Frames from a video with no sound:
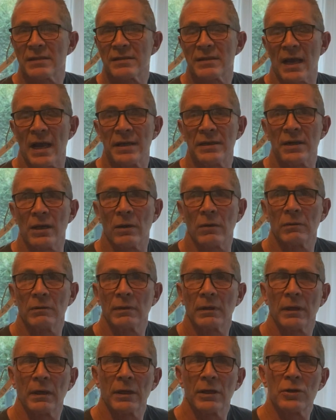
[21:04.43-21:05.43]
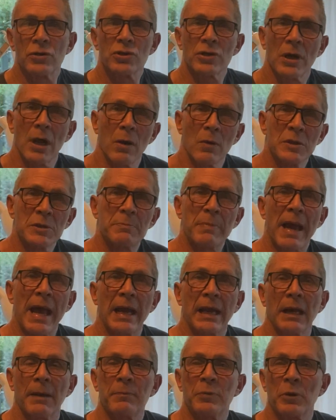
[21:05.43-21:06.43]
side note, you should always
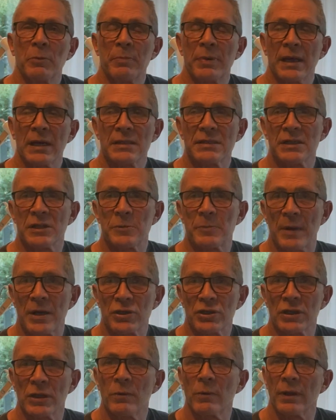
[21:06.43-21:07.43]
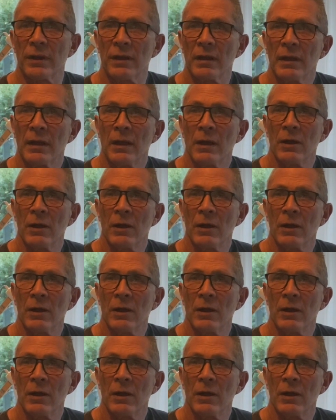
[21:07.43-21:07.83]
back up your picks, especially with